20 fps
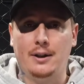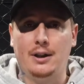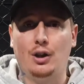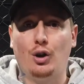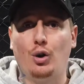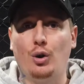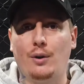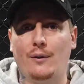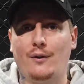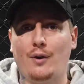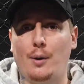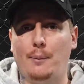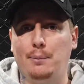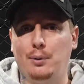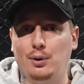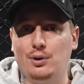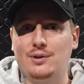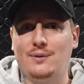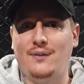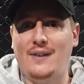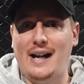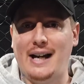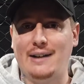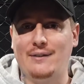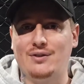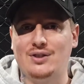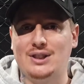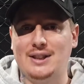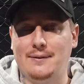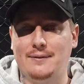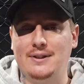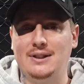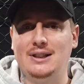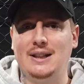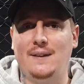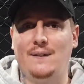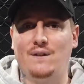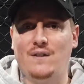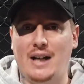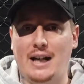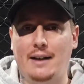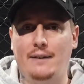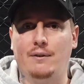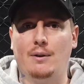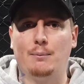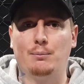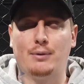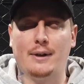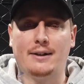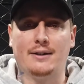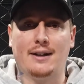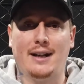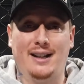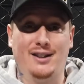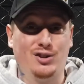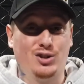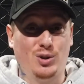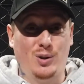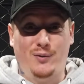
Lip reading: You could have got plus 575 on Brendan Allen.